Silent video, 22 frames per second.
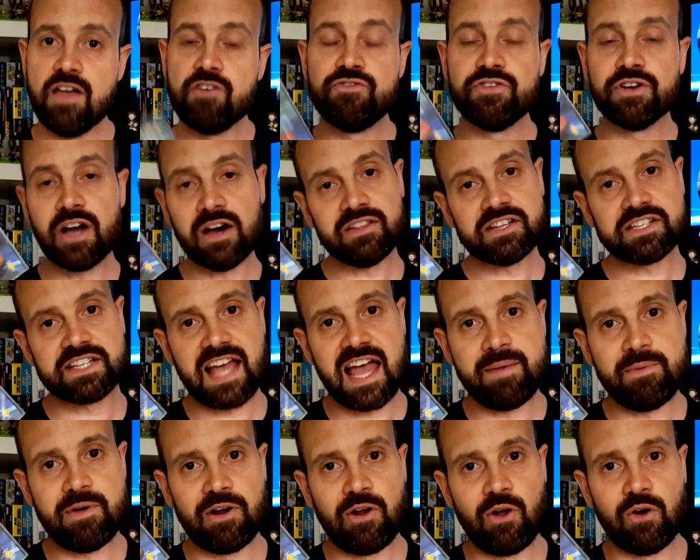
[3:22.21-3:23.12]
If you got this
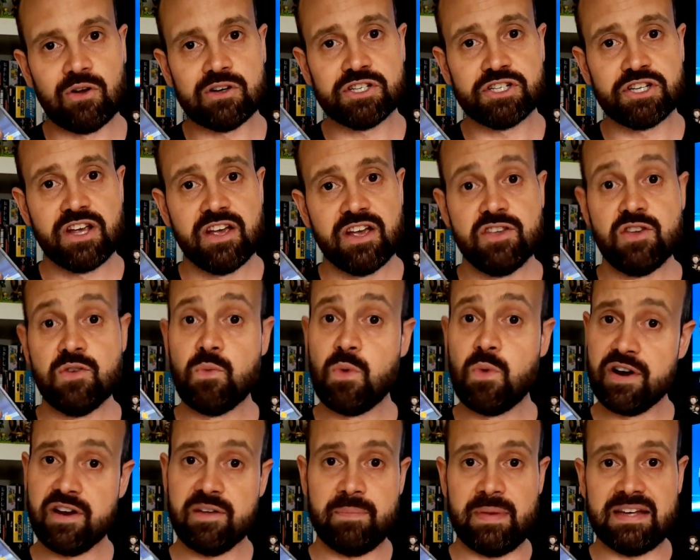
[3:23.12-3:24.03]
game at launch, you
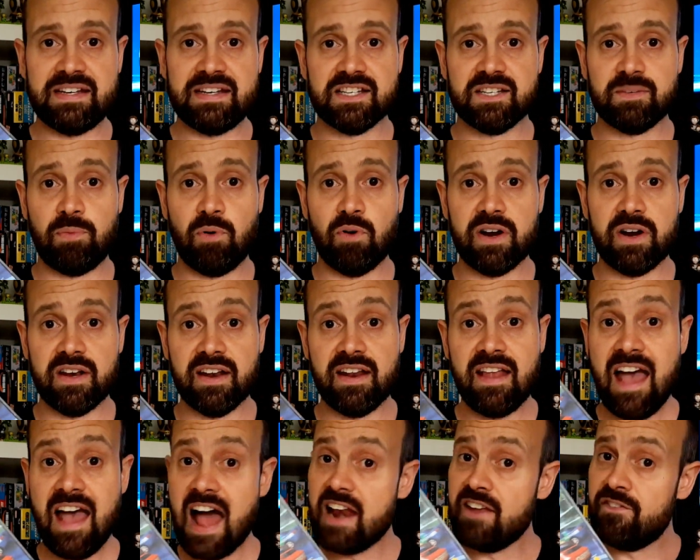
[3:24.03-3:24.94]
wouldn't have been disappointed.
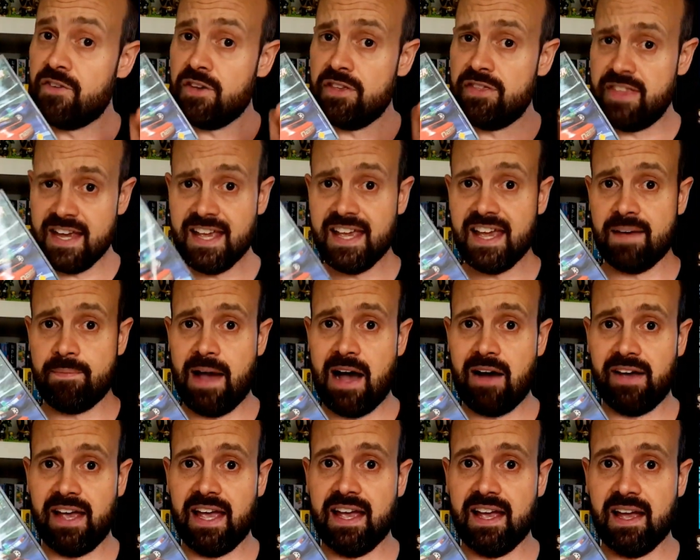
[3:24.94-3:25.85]
And if you're thinking
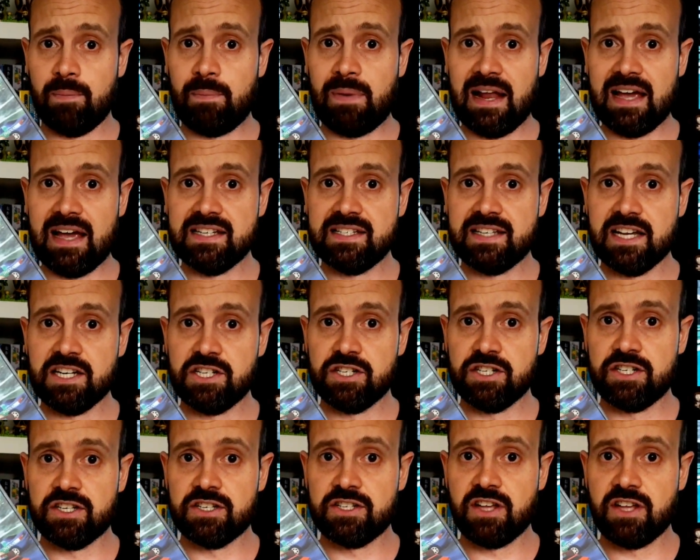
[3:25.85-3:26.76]
about getting a
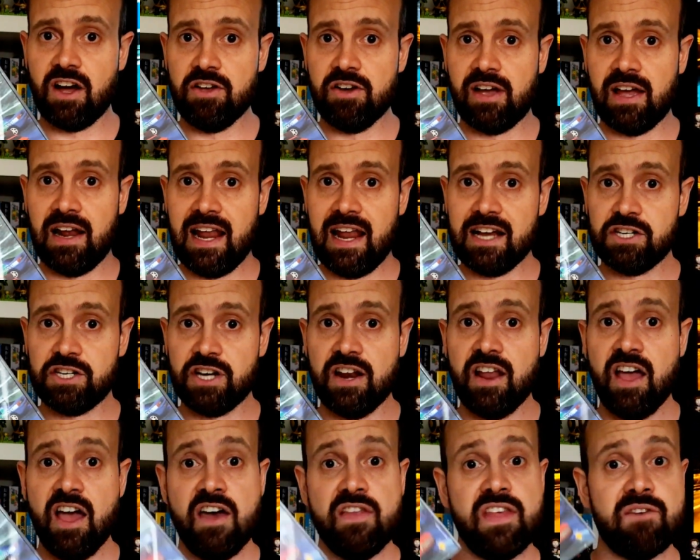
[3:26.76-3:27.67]
PlayStation to start your
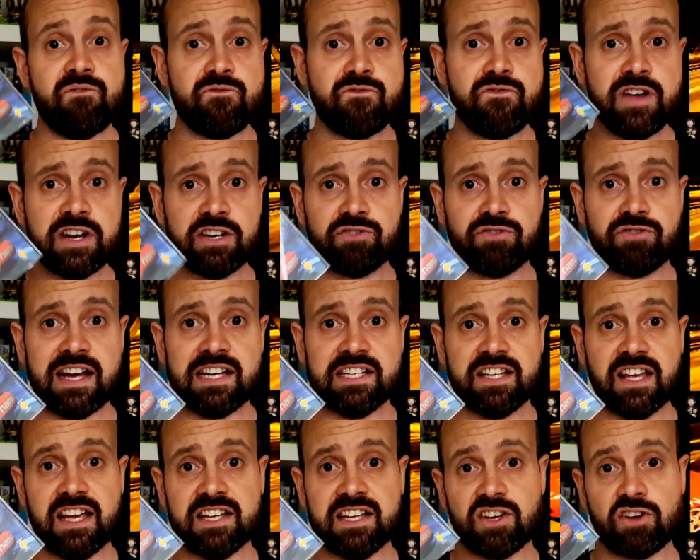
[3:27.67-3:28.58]
collection, then Ridge
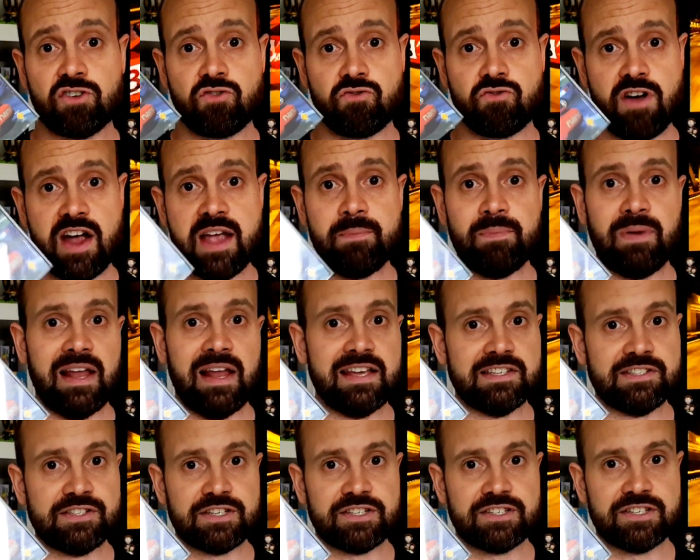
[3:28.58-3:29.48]
Racer is a great
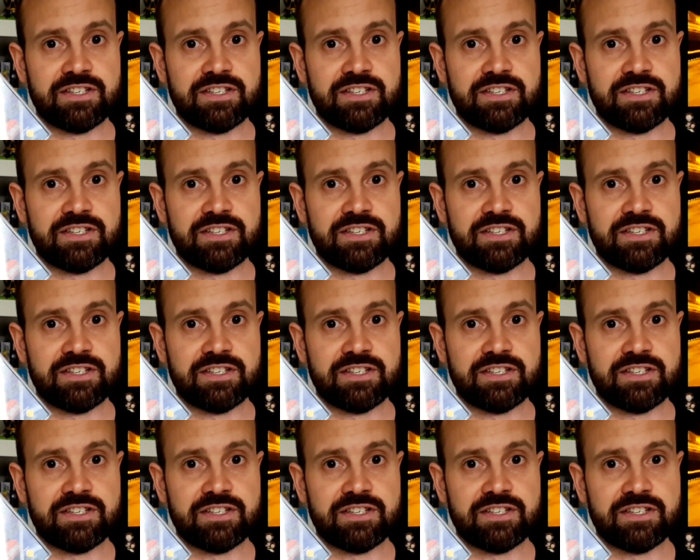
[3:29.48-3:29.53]
place to